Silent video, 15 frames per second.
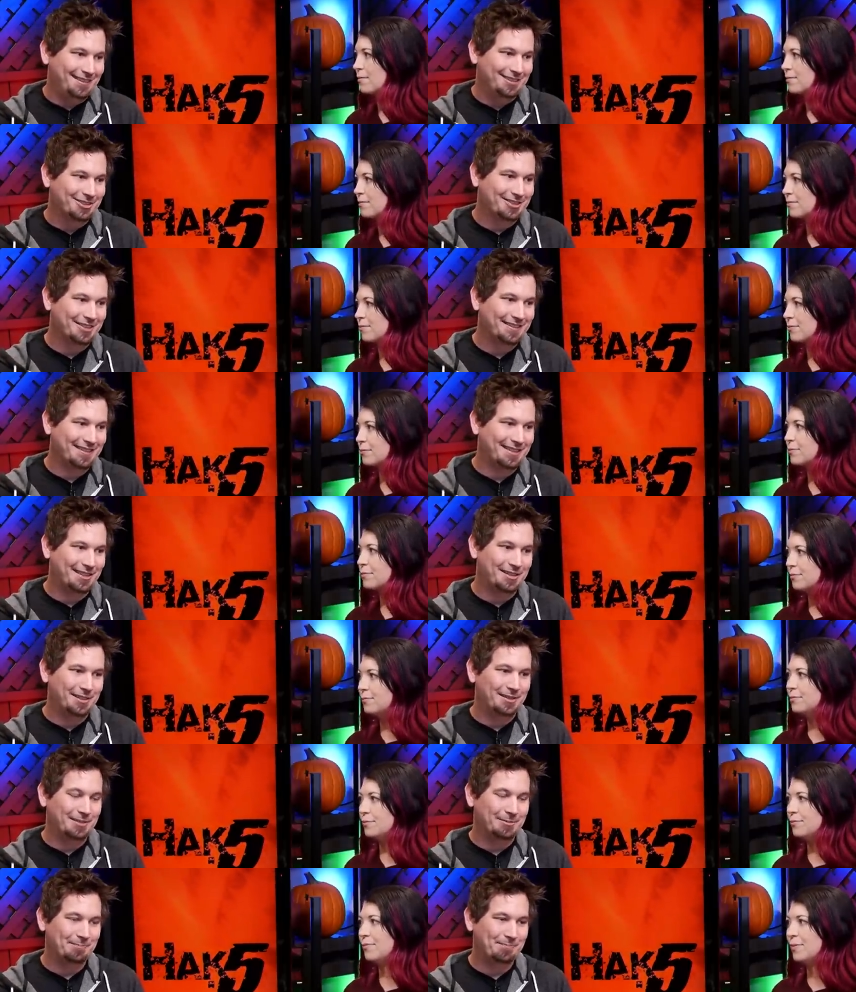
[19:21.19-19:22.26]
Speaker 1: signal.
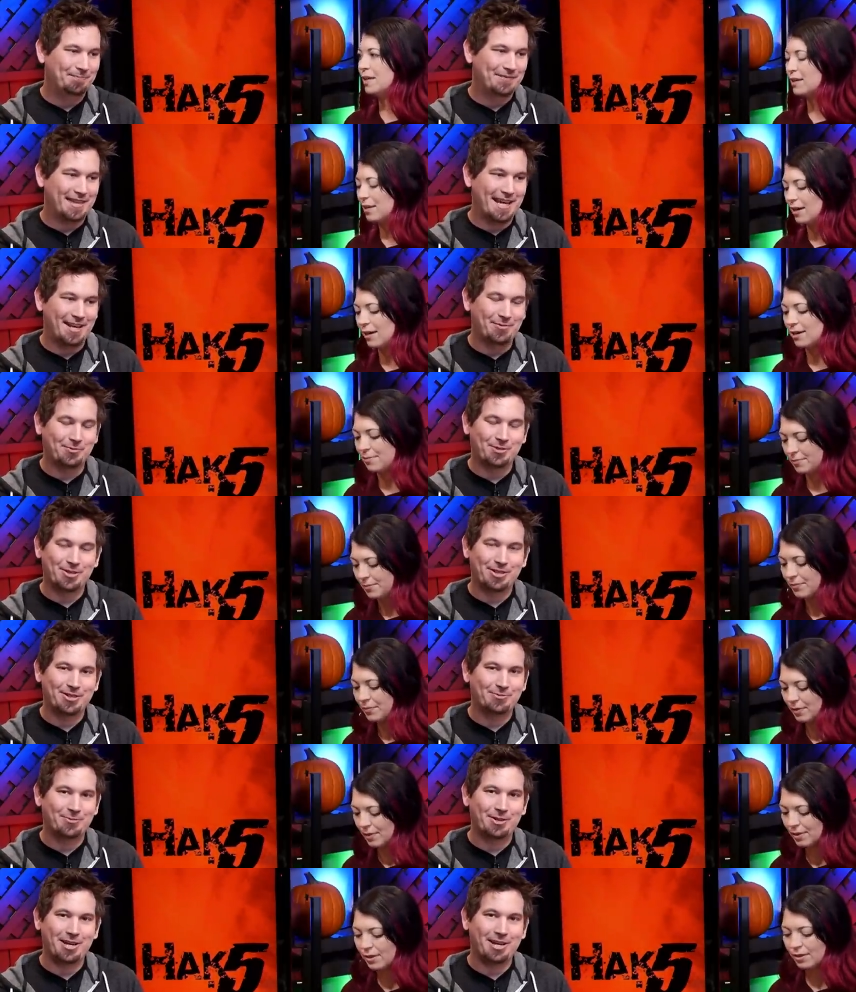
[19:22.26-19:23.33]
Um, yeah. we're,
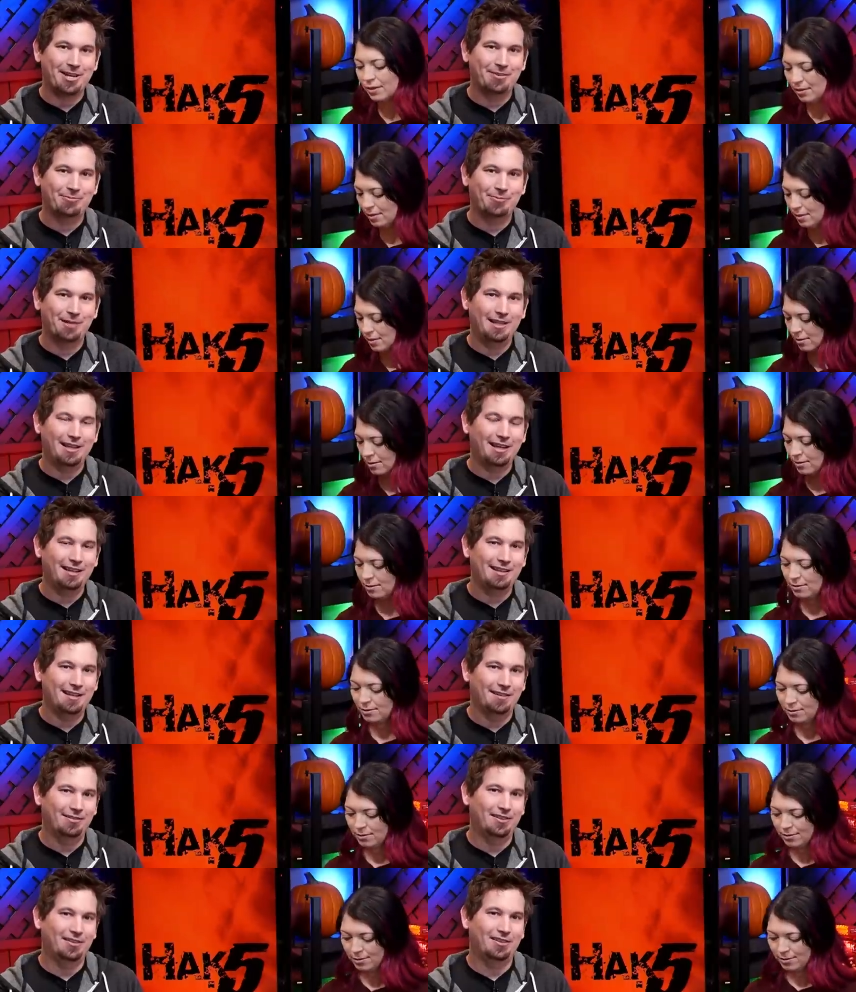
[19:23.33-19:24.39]
we're not, we like
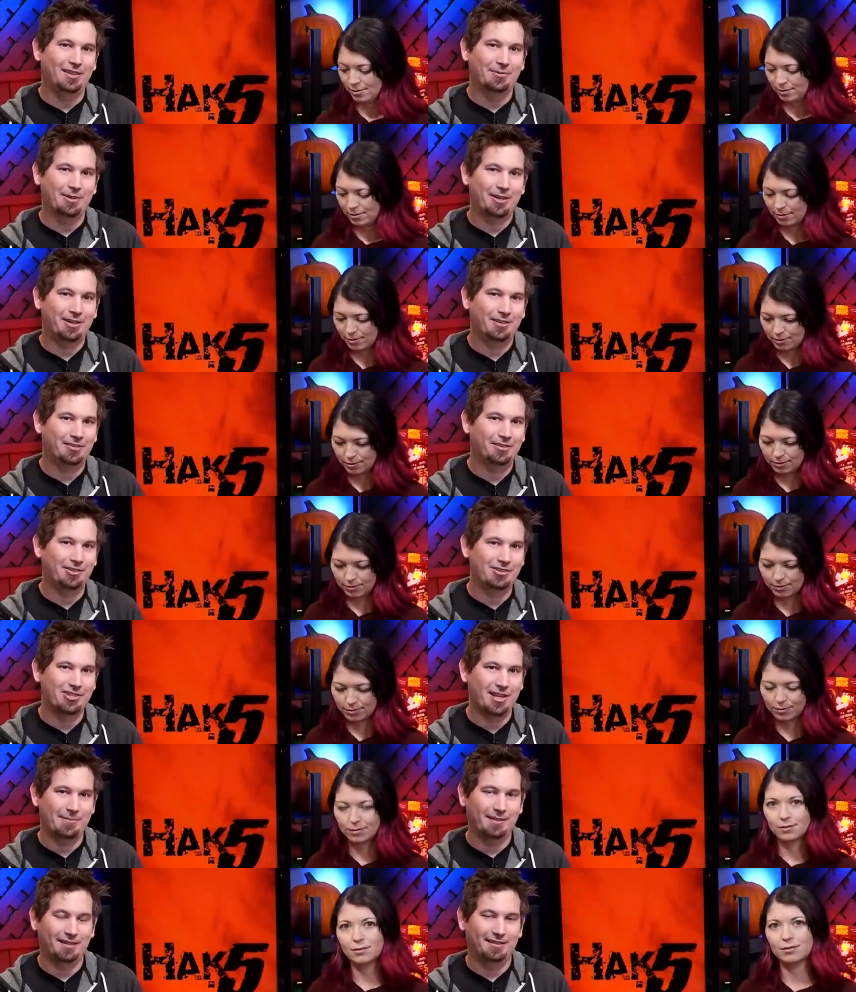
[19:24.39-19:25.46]
the FCC. We're not going to start
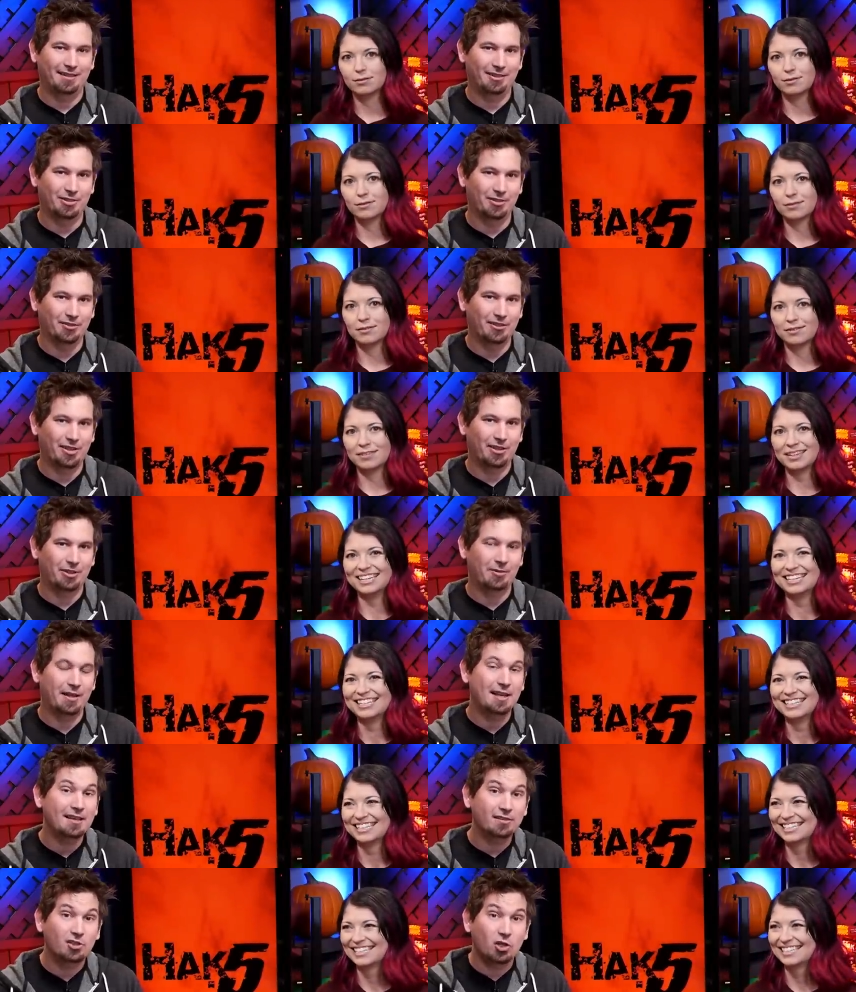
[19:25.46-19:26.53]
jamming signals.
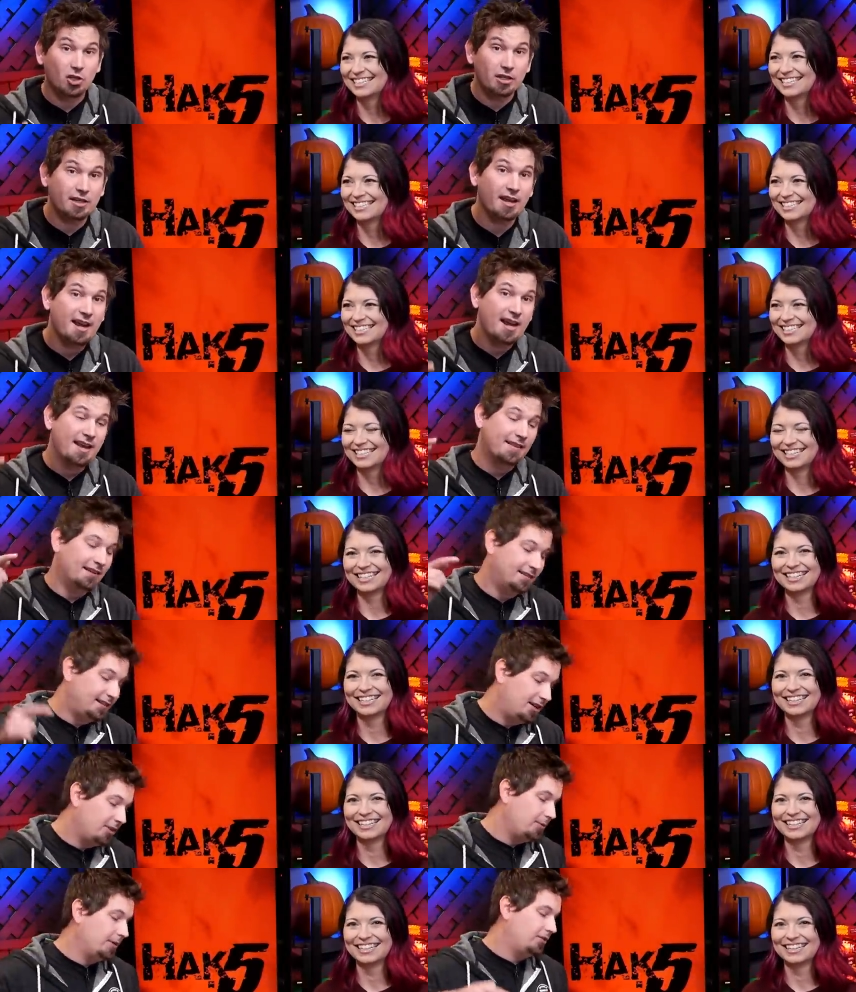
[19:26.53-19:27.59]
Although it is good that
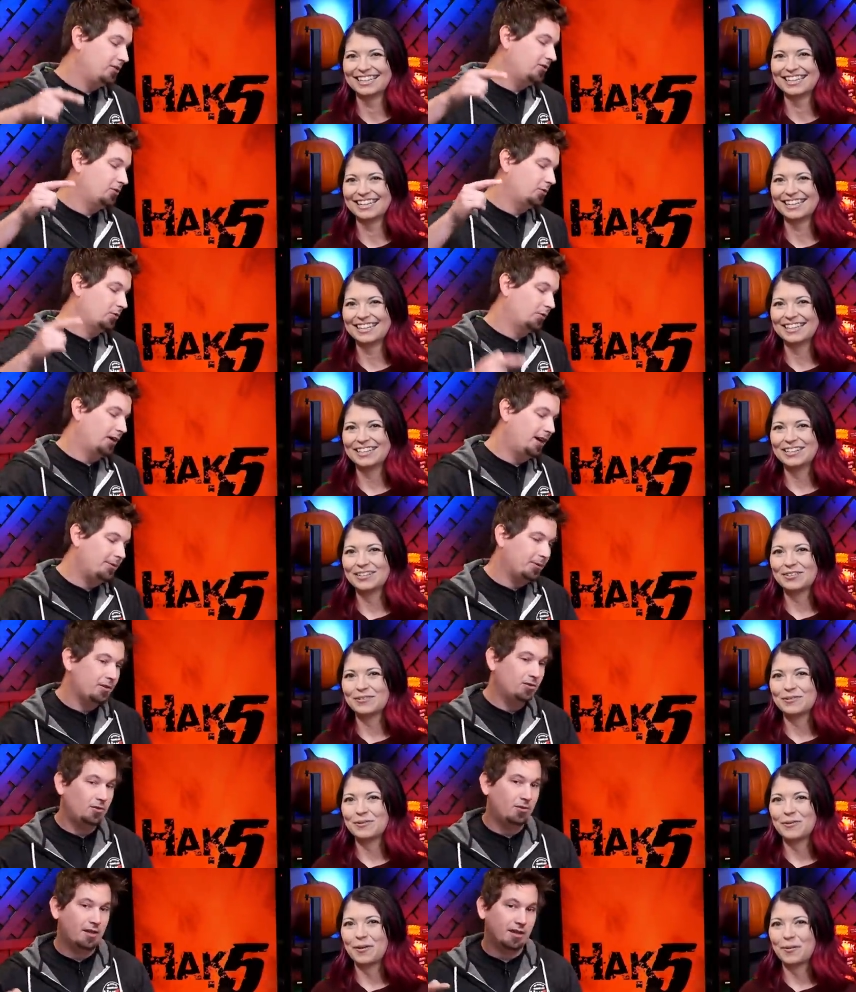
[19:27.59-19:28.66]
security researchers were
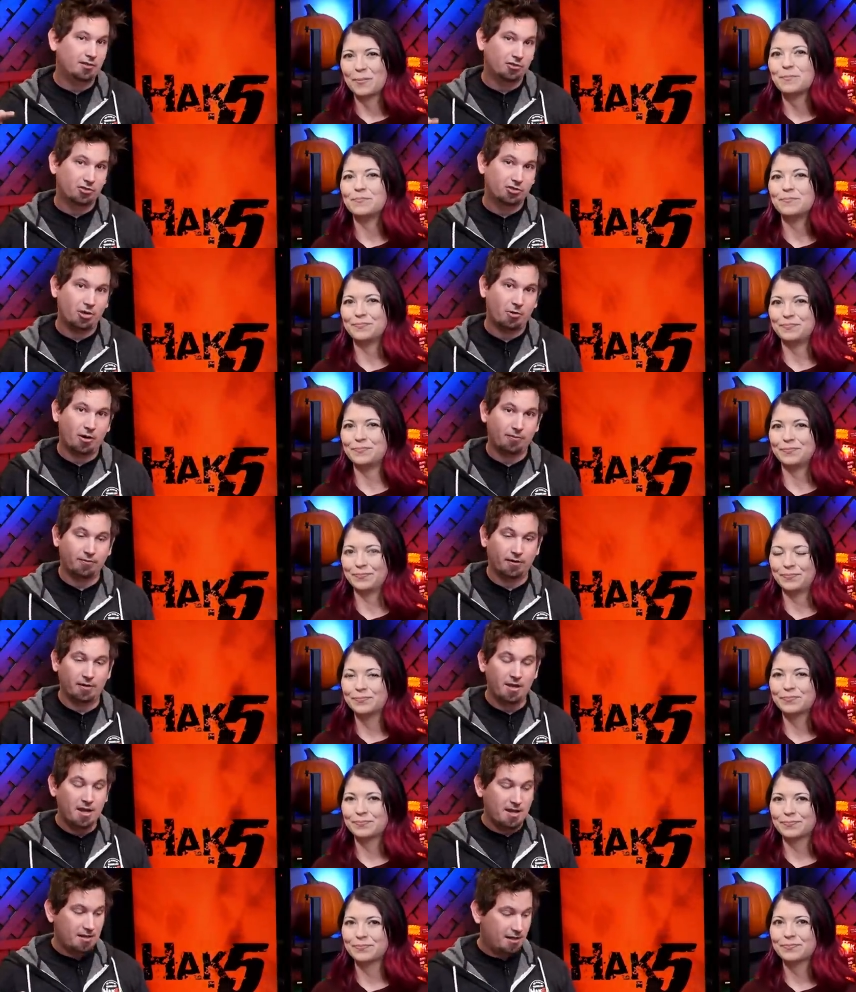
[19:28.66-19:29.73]
able to do that to show mm -hmm. off
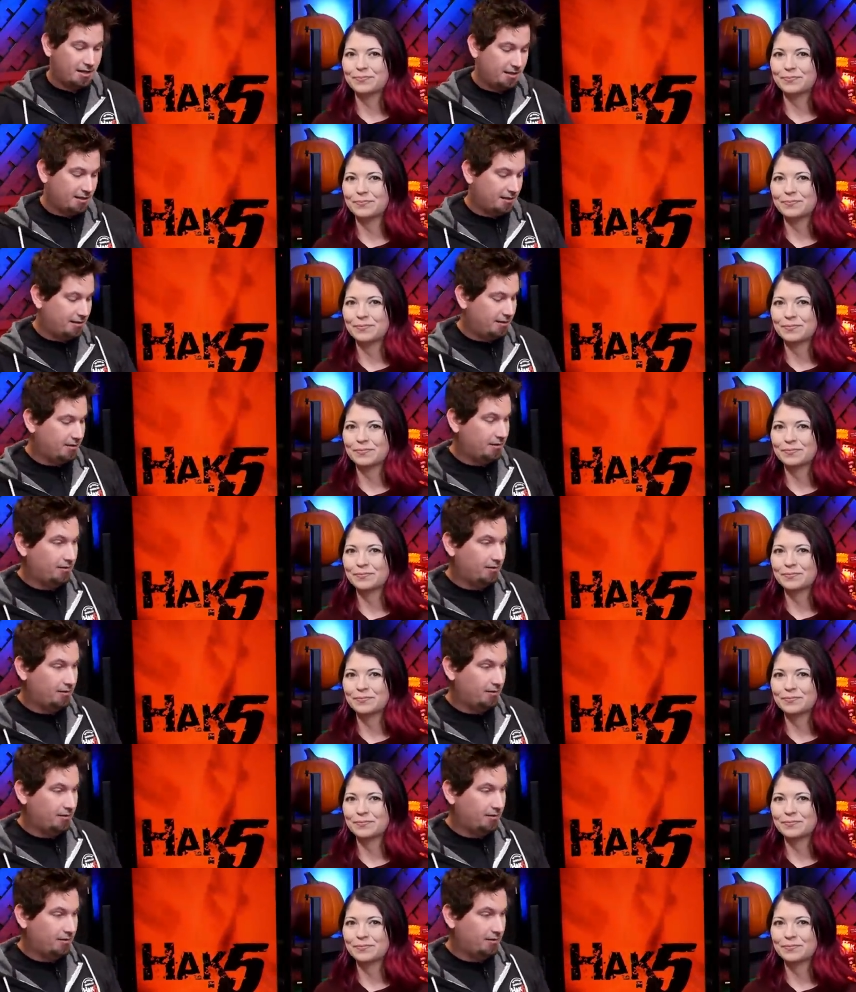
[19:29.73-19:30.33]
the, uh, the,